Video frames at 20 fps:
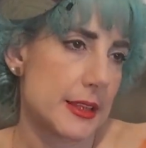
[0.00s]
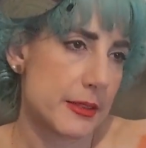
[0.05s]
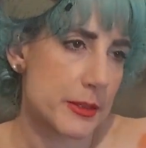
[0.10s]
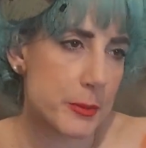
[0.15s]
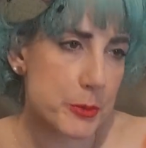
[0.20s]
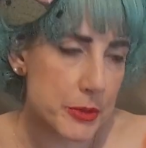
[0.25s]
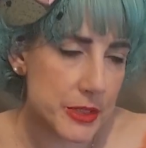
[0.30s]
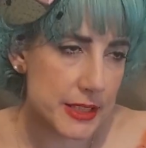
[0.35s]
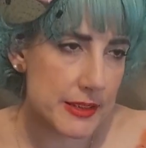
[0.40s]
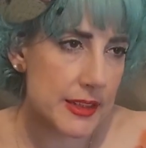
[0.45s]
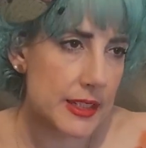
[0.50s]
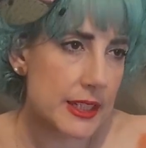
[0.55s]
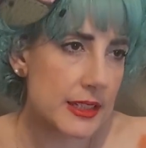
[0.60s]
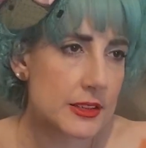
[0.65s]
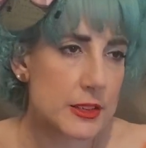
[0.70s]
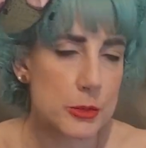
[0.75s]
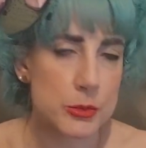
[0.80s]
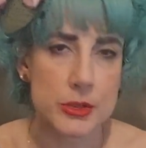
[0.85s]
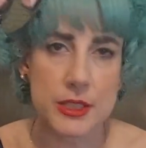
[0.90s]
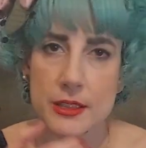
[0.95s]
the
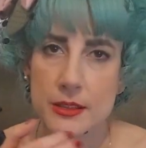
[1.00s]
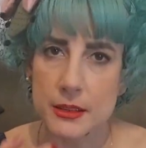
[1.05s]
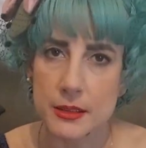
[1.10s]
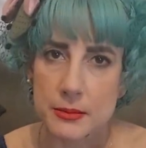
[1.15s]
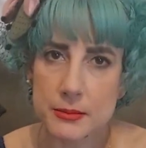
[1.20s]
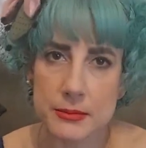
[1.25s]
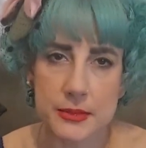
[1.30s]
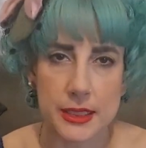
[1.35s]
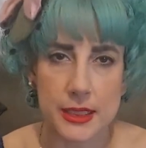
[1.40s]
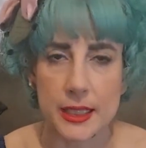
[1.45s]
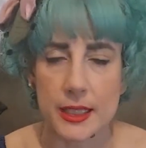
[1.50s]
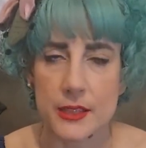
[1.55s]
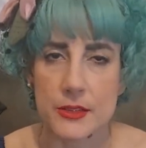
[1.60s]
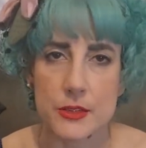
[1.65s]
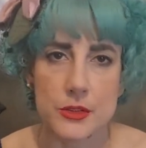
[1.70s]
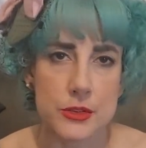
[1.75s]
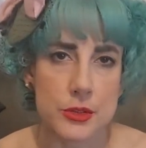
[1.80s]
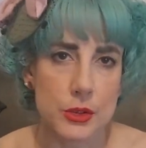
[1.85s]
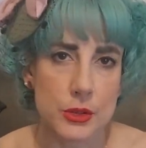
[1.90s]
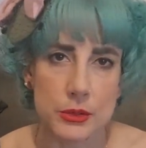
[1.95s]
breathing, the rhythm,
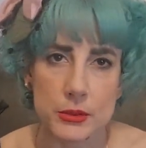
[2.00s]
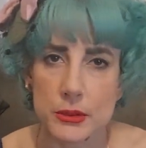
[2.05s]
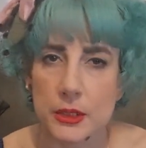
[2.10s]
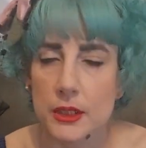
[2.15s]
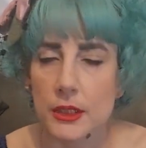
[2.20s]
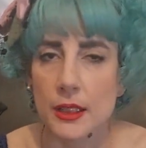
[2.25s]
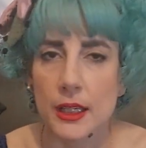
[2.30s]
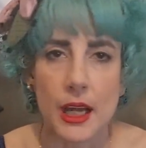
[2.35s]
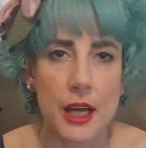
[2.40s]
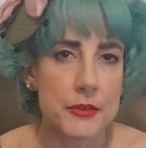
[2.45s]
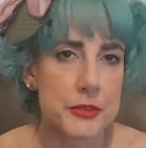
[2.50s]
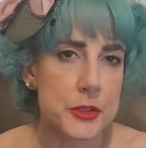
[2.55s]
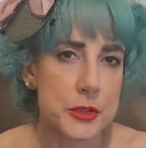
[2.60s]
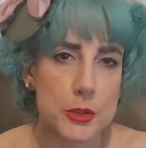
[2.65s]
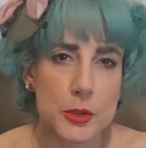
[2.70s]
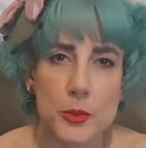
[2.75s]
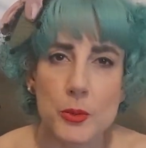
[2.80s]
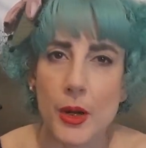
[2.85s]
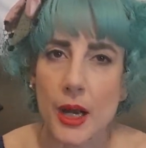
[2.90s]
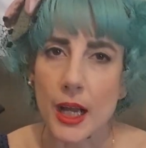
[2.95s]
and so
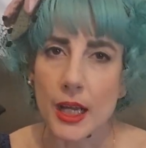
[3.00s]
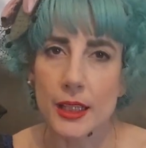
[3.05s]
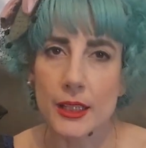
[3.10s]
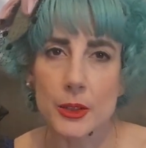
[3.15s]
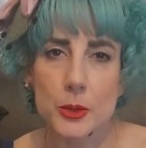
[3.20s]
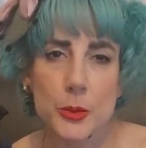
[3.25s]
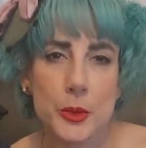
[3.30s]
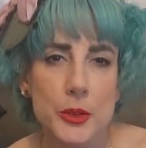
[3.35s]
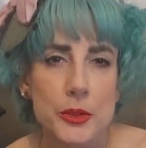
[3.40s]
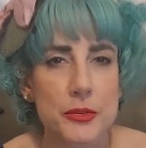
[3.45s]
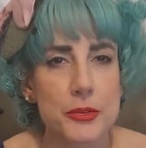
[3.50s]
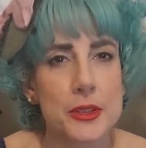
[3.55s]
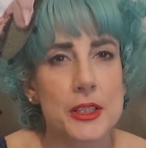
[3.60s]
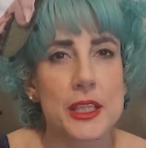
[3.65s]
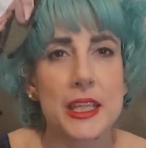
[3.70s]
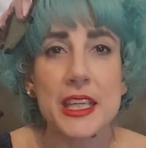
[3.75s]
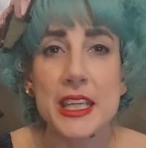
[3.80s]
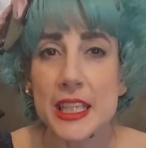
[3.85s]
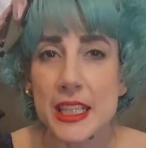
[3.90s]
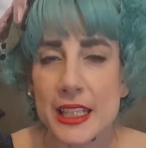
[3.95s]
after a while
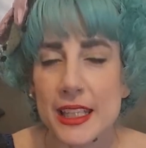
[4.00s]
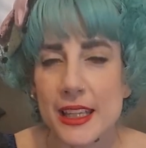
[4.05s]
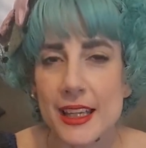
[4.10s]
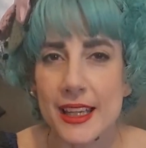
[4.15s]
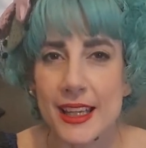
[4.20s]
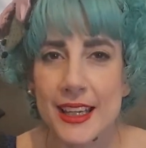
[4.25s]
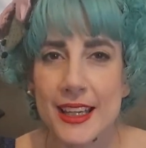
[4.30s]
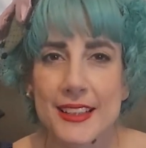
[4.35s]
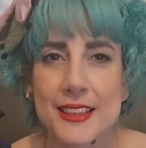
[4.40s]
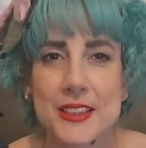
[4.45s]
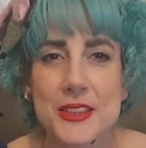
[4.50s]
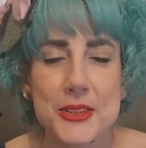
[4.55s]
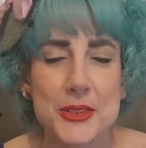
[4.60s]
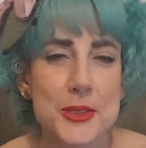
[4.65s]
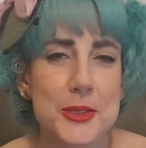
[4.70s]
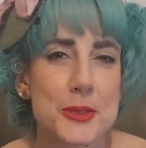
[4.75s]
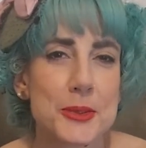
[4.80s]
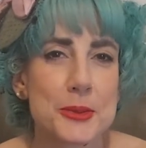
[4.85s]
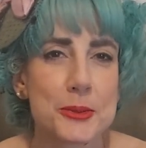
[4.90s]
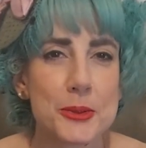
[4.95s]
he and
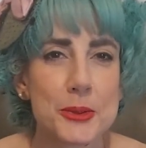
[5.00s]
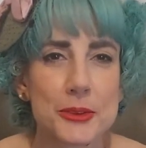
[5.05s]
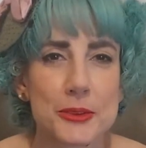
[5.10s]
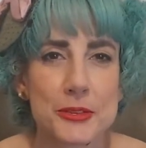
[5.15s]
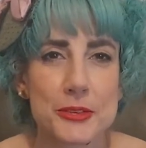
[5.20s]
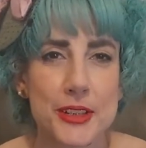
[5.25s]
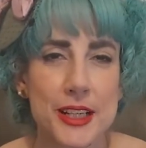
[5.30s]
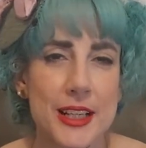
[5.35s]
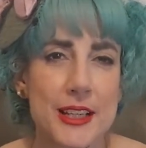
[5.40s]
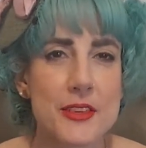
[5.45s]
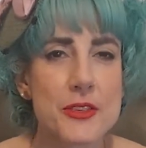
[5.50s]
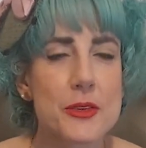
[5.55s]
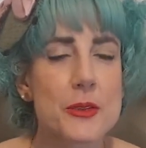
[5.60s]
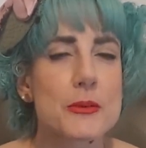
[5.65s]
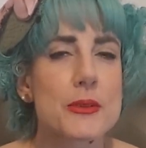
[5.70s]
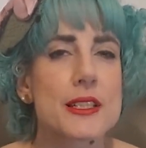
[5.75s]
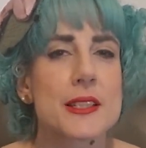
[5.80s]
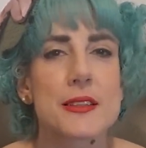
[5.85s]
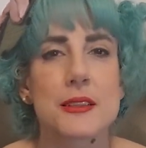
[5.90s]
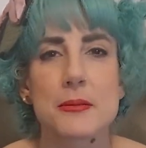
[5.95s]
you will find the
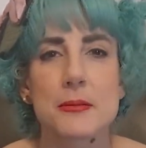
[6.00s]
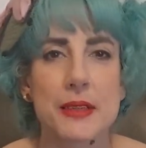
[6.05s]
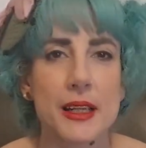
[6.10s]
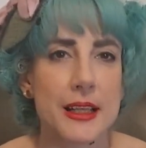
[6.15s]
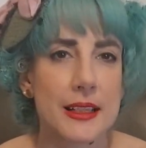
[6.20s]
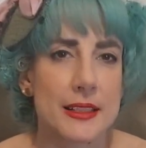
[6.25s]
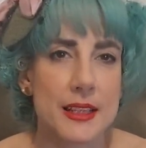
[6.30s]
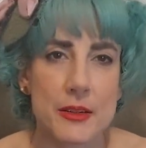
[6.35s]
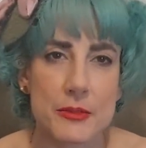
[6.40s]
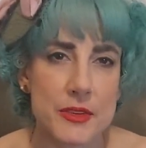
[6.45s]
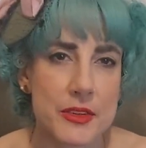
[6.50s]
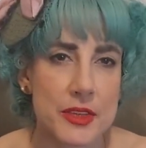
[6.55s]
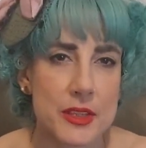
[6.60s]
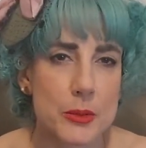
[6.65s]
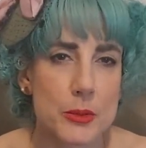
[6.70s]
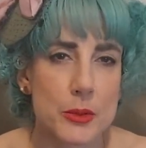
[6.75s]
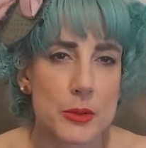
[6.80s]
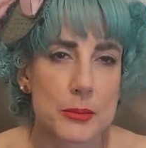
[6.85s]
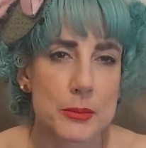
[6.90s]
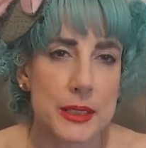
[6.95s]
rhythm and
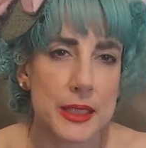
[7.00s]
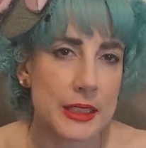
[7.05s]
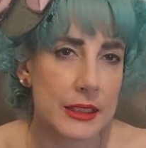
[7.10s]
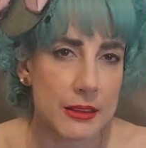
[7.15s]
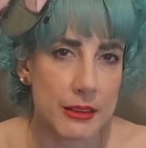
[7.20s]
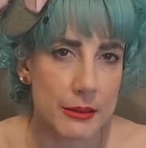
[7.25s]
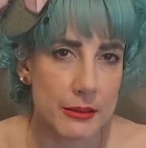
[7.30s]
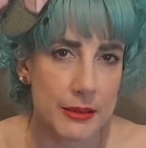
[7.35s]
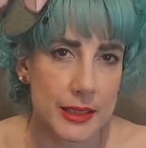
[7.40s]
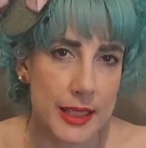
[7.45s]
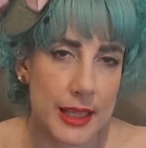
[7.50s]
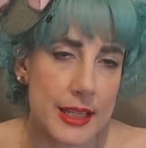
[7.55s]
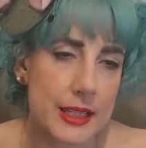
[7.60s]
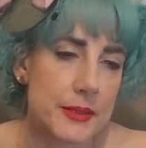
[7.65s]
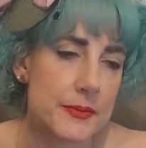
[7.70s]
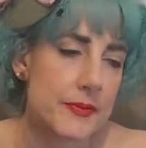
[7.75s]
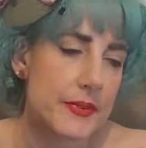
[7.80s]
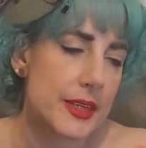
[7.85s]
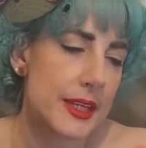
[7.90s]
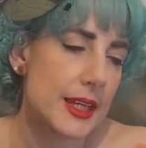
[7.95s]
everything will be
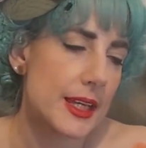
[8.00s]
okay.